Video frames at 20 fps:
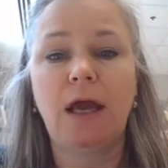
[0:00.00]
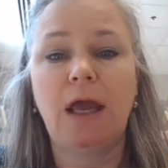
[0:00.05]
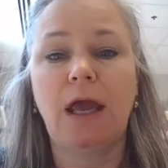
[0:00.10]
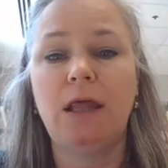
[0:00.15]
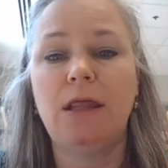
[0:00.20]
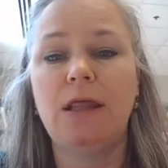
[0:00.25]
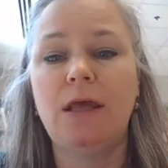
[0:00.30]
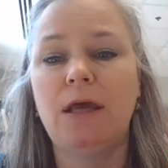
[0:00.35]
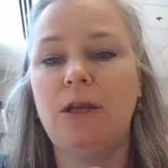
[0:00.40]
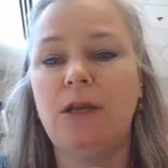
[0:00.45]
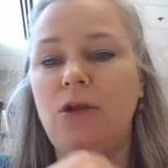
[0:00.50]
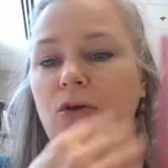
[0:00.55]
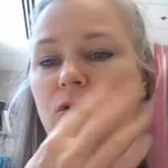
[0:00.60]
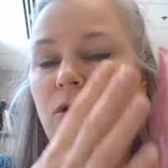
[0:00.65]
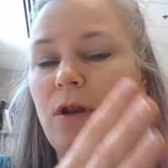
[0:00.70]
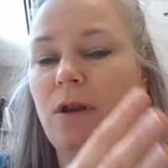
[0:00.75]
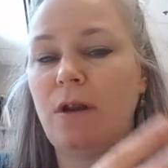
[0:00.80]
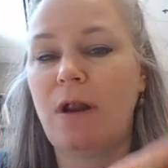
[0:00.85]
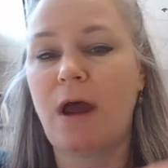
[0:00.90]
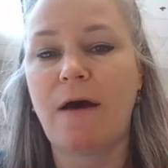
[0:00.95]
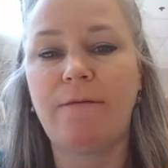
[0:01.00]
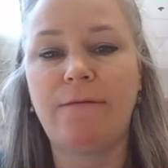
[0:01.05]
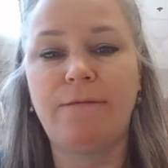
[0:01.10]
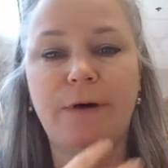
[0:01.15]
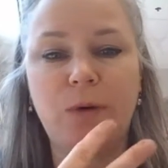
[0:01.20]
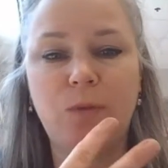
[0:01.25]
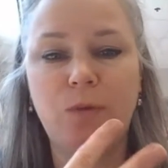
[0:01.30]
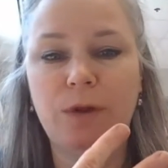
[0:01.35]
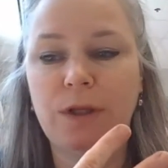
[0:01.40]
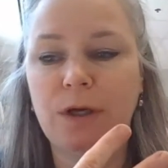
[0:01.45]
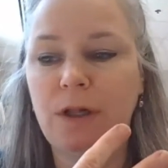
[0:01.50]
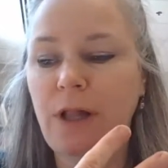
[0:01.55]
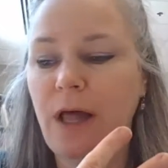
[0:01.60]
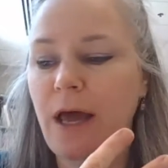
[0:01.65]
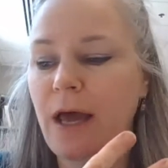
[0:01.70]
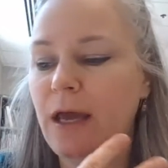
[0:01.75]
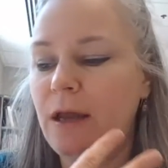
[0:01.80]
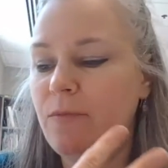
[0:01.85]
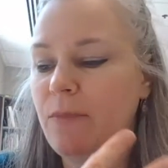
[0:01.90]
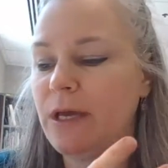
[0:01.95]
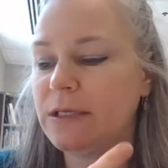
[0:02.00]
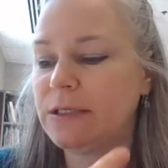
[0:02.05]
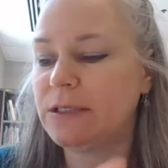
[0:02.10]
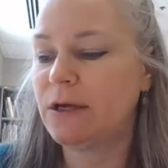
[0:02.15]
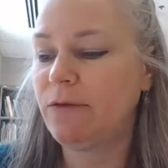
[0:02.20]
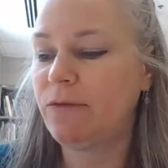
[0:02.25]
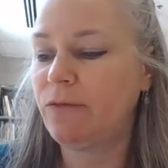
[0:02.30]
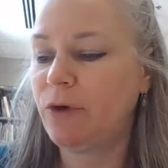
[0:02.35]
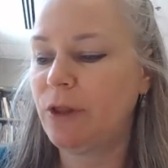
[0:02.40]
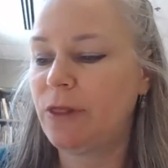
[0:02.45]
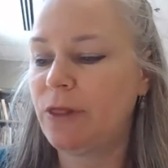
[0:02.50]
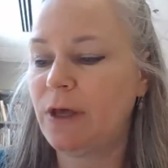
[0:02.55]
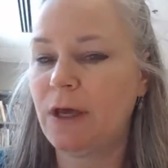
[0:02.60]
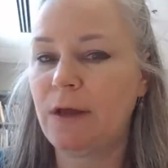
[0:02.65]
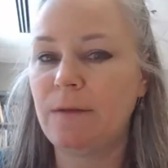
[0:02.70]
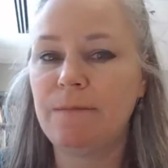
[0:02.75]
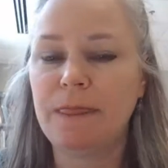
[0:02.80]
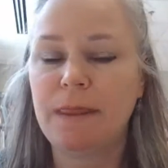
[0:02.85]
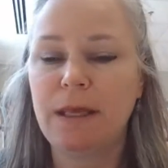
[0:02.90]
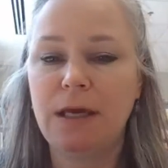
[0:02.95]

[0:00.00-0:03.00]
and then you can have fun with the clay and make stuff with it.